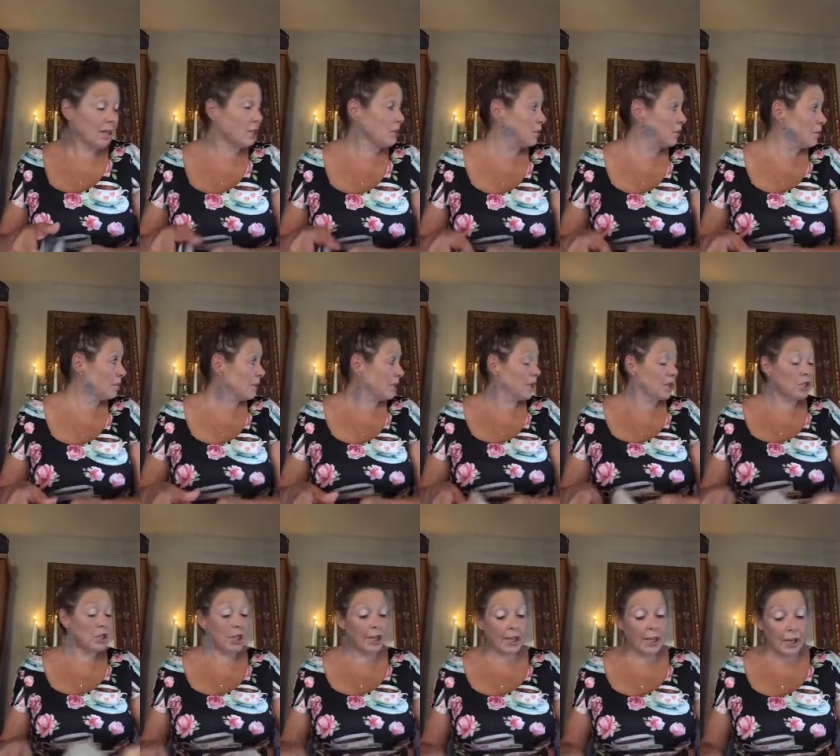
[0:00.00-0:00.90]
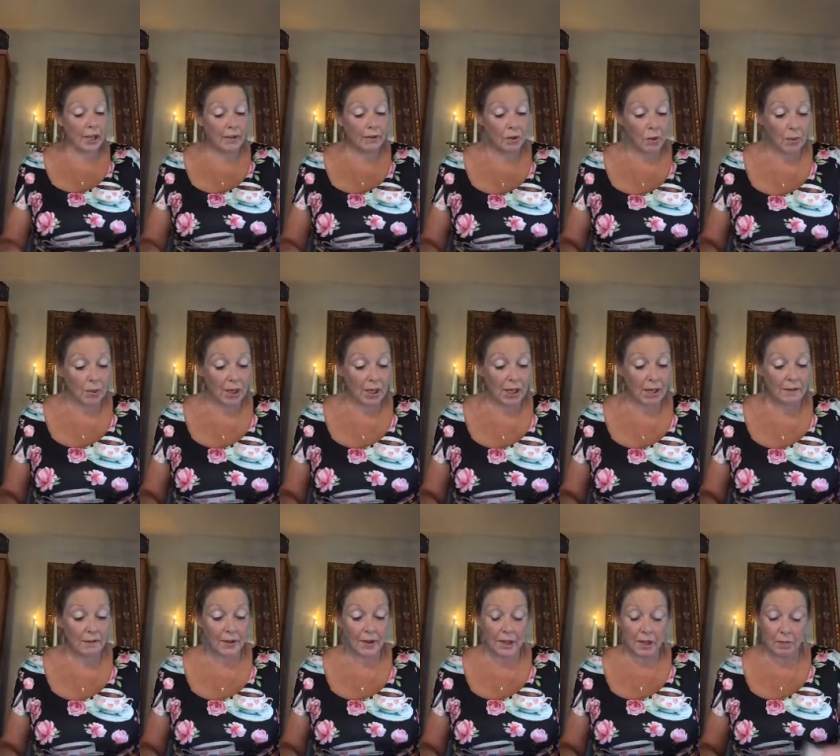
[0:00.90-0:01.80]
right, do you want to bring the chicken over while
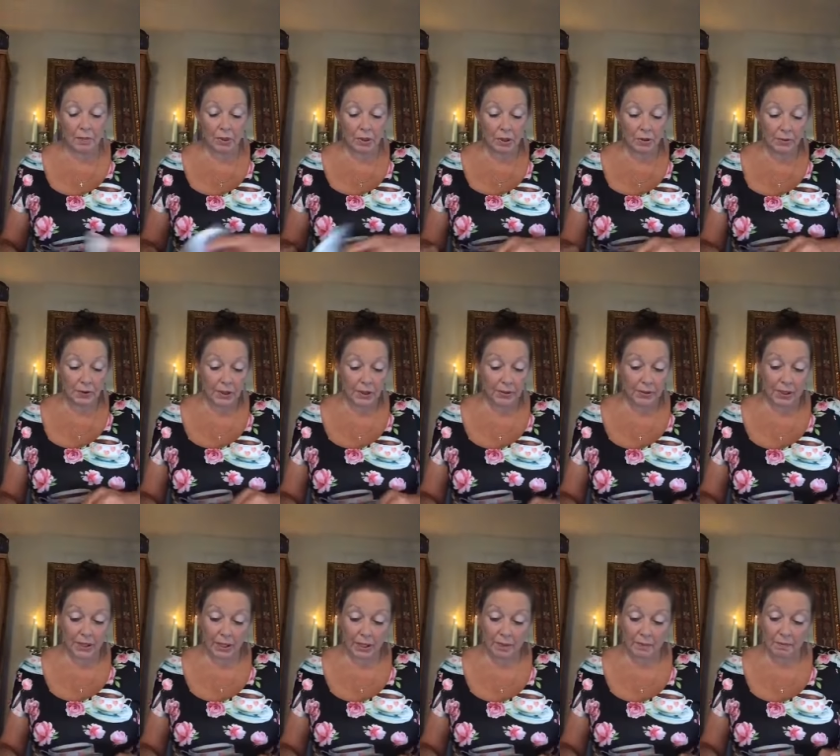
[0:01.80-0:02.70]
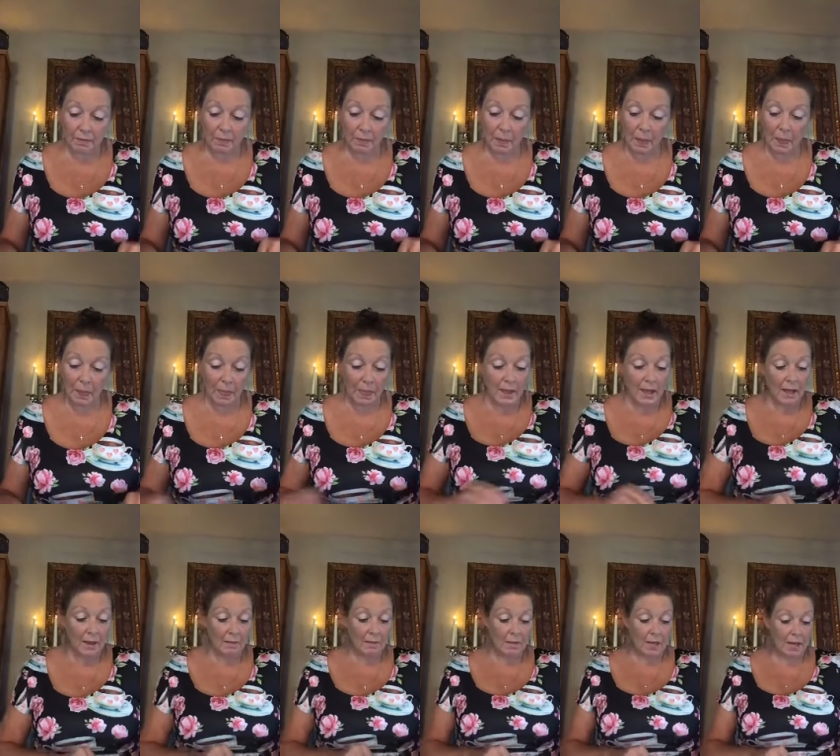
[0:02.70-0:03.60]
I find the Book of Luke here?
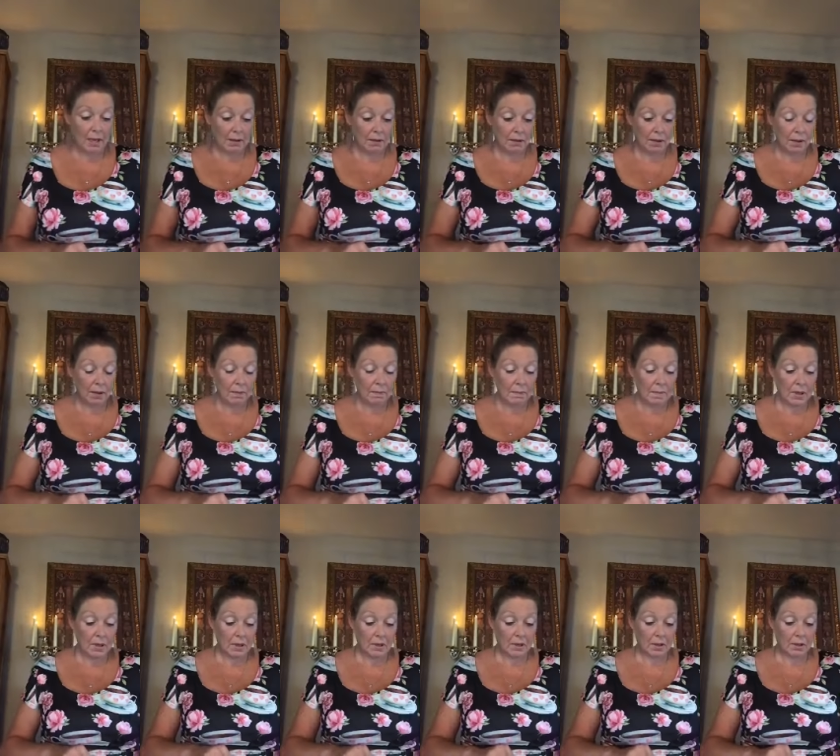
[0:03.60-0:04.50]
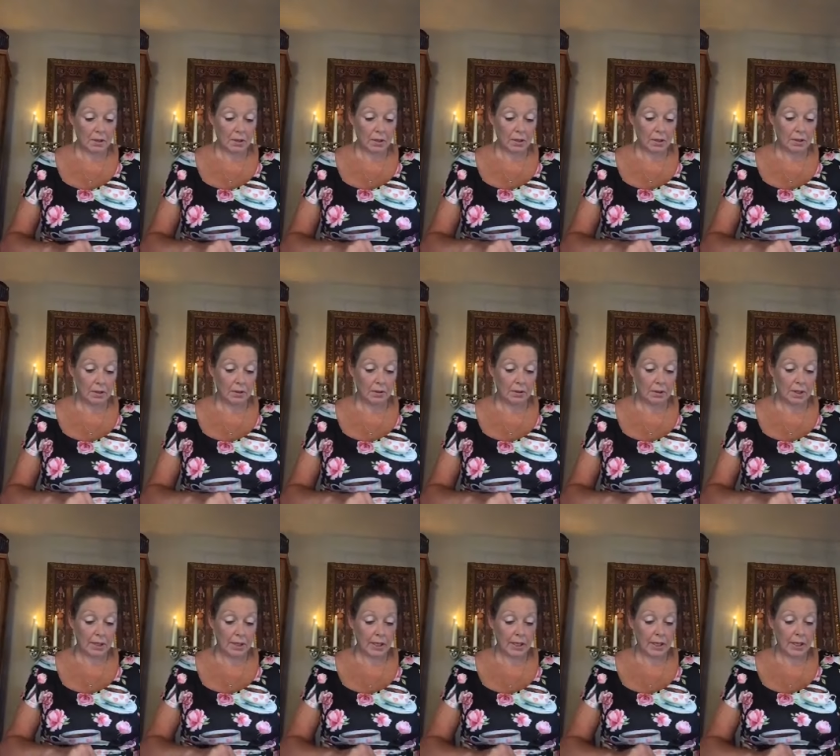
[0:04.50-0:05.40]
Matthew, Mark,
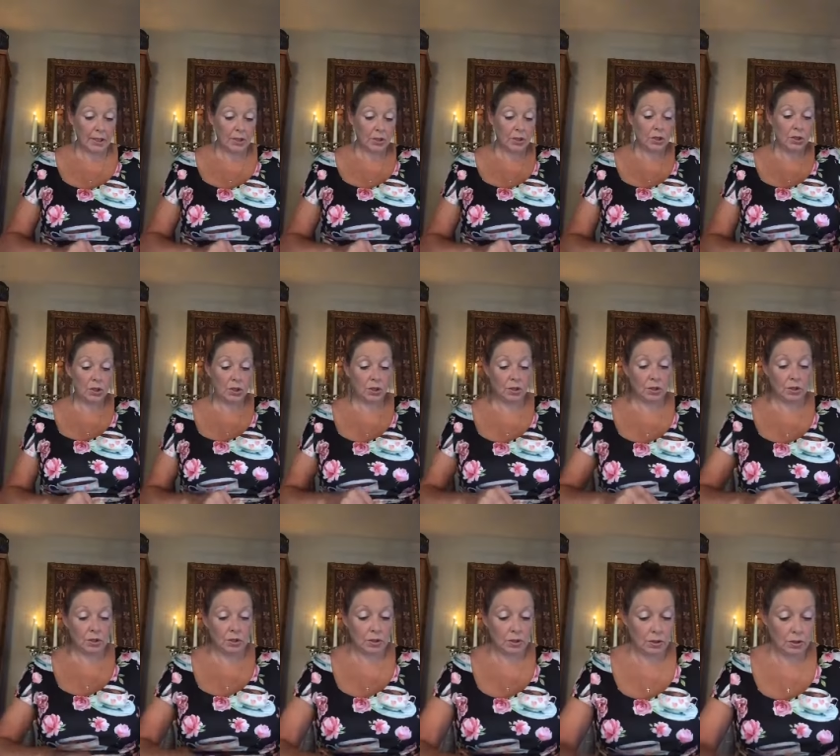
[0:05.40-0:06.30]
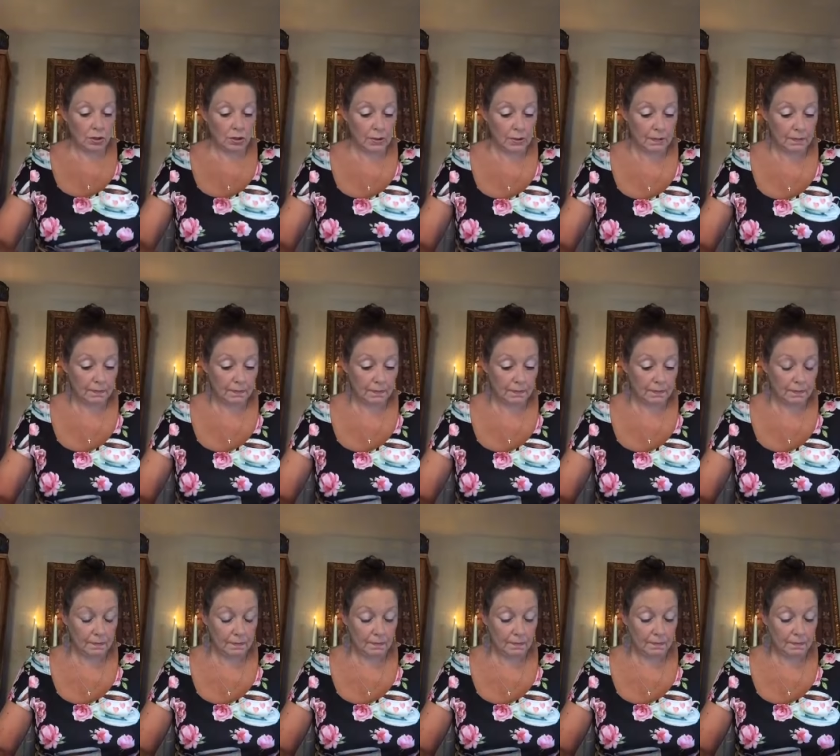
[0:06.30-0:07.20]
Luke, and John.
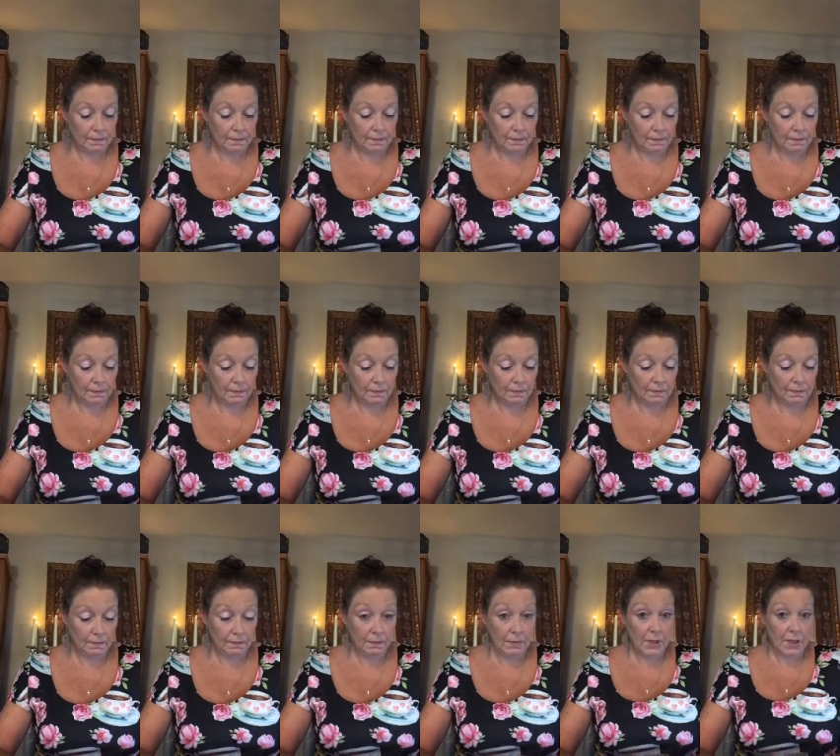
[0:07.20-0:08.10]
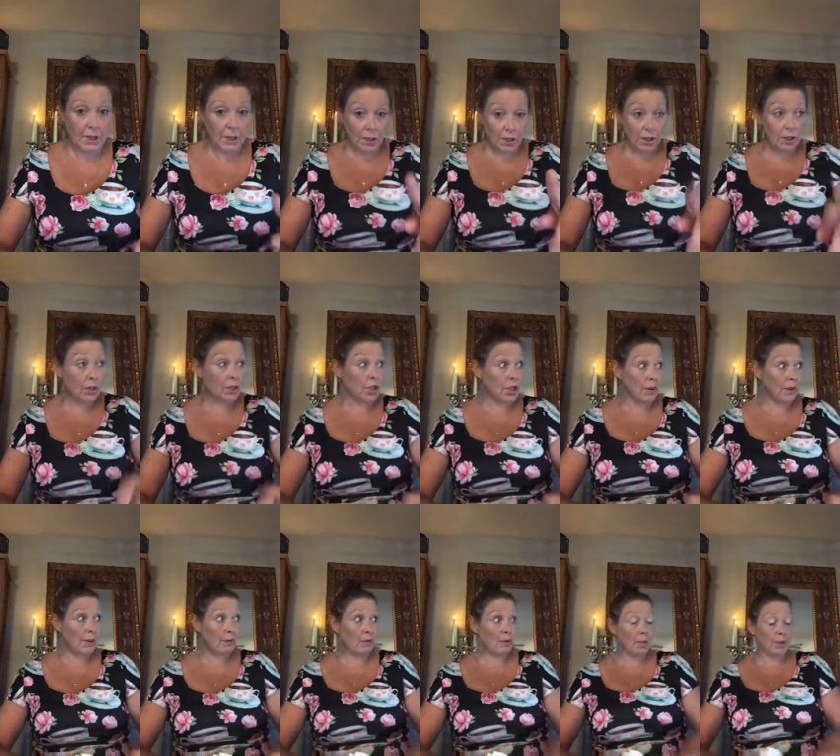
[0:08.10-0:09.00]
Here, you can
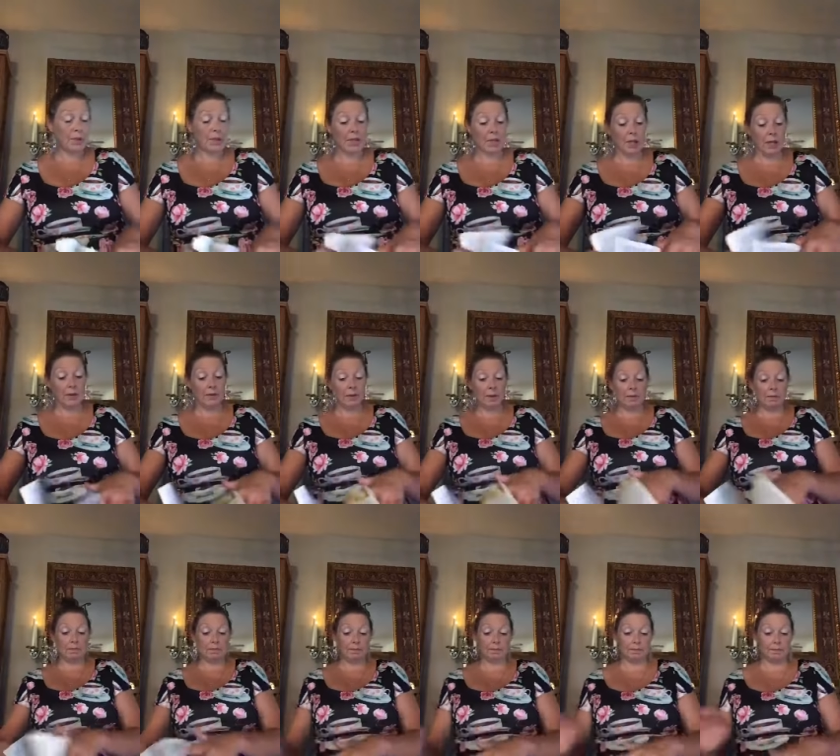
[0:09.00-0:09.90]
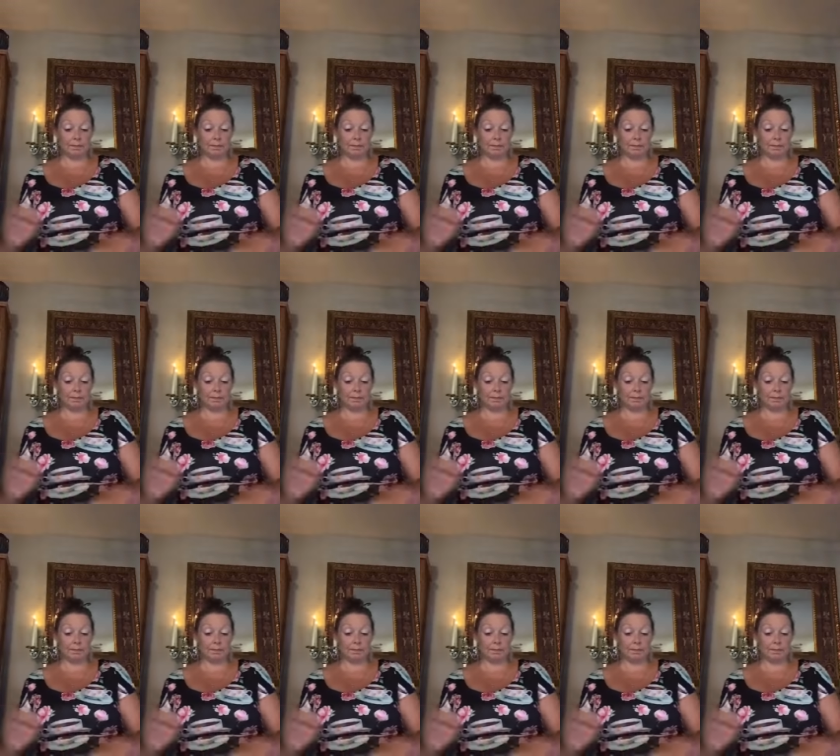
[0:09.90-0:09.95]
show everybody clover.